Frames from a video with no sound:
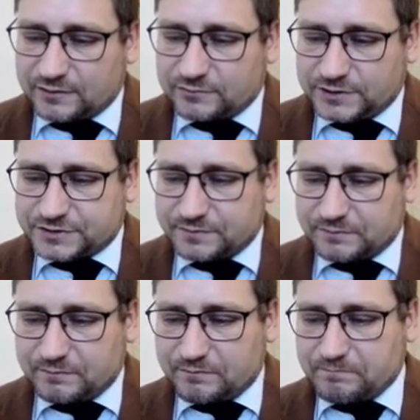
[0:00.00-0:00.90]
language,
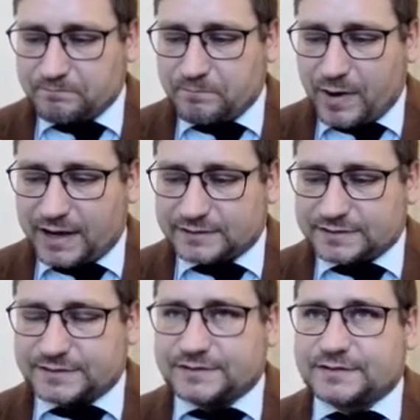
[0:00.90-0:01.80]
but
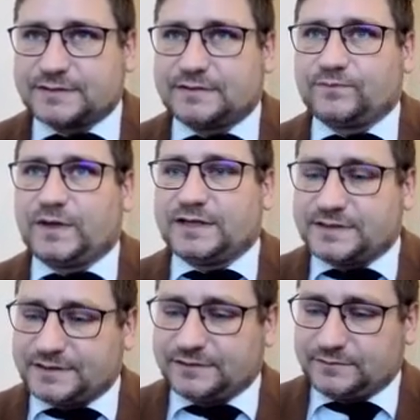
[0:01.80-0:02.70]
they
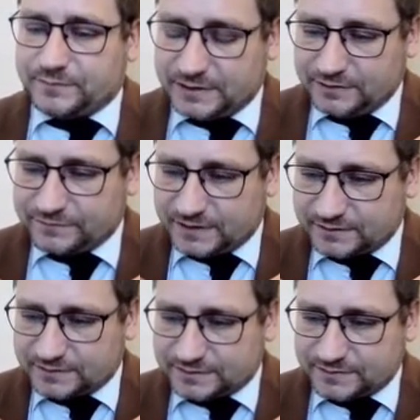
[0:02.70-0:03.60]
still believe
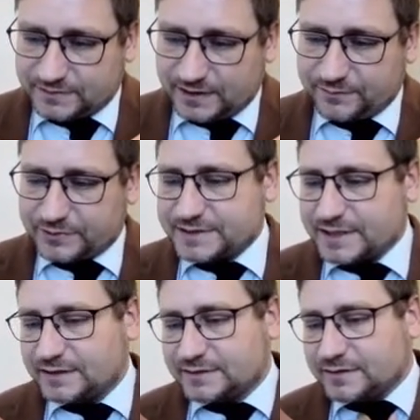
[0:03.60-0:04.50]
that they
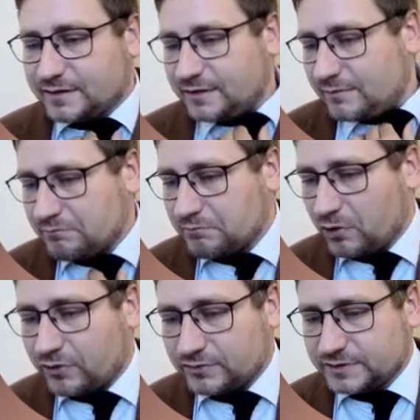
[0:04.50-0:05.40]
present
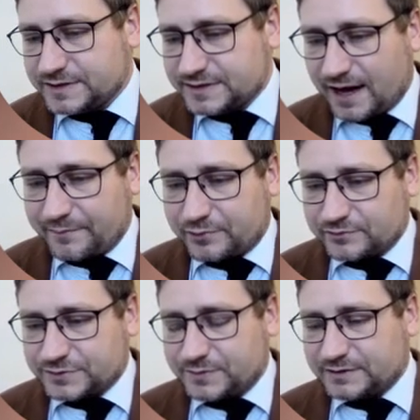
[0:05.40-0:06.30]
more holistic
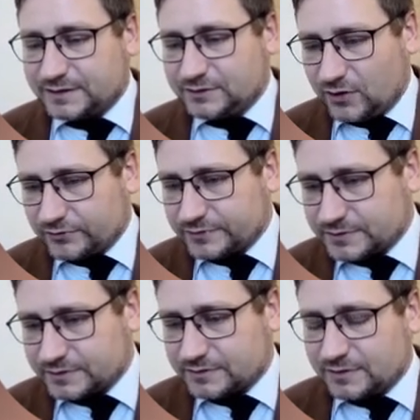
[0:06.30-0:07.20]
approach, but they
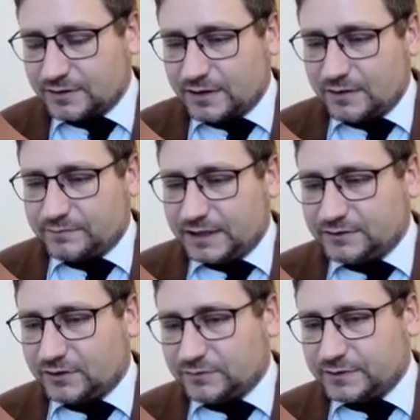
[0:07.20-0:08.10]
don't. They
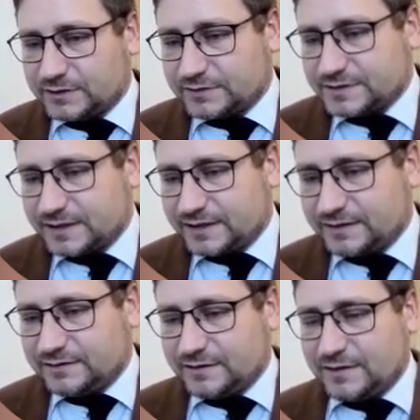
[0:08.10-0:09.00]
don't because
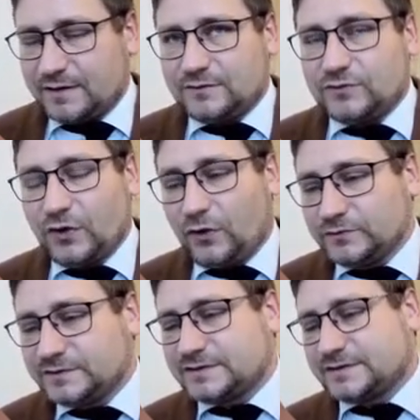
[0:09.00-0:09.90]
they
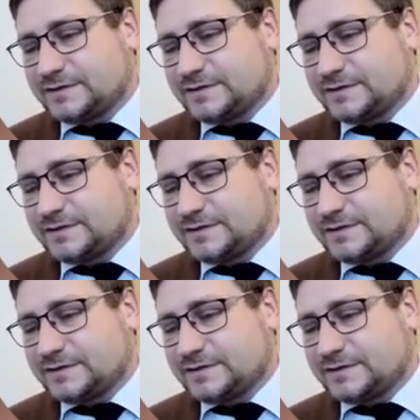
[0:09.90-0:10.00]
don't